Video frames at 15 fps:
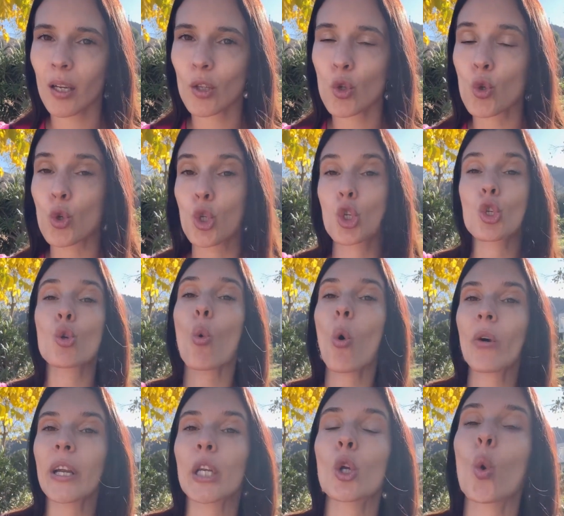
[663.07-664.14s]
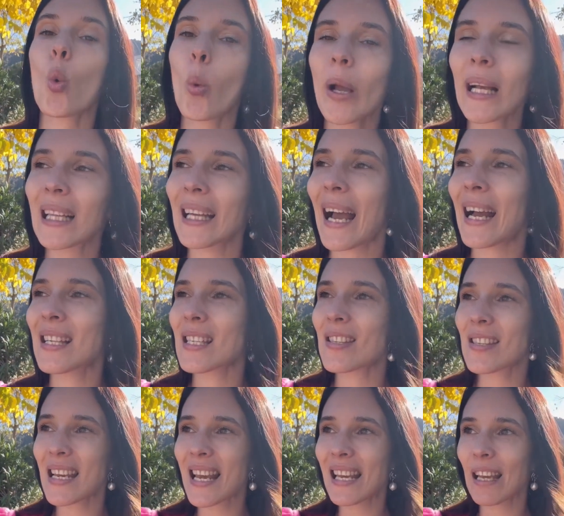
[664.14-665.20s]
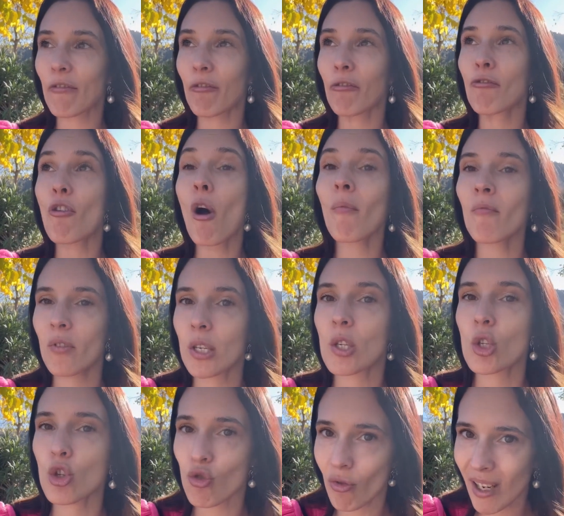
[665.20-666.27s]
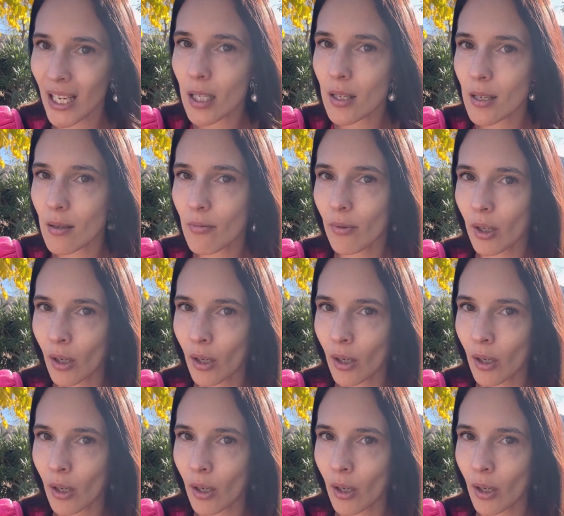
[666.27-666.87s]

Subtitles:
to store it quickly and to take it from the streets,